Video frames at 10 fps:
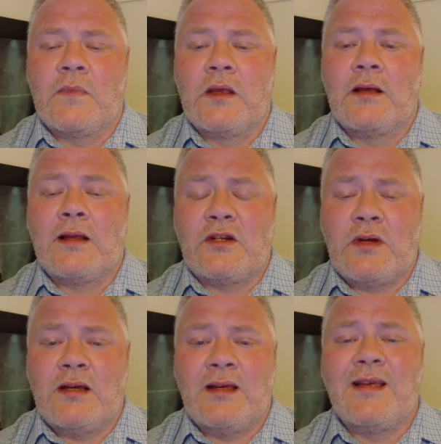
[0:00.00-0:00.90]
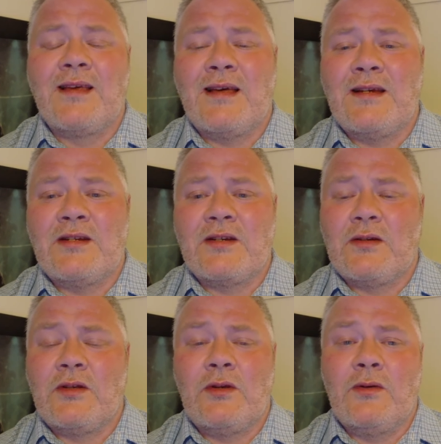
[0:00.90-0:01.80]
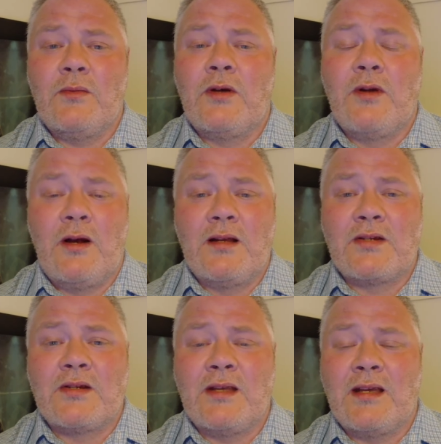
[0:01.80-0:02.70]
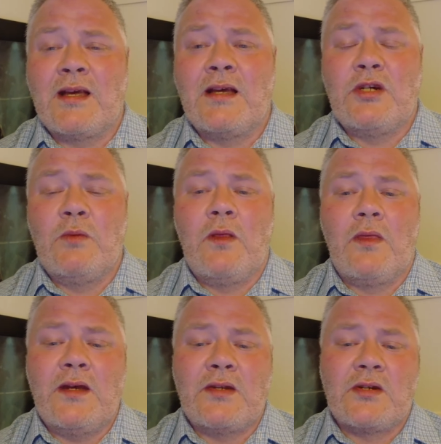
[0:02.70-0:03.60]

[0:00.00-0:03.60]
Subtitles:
that's right, in case you are not listening, in case you want this,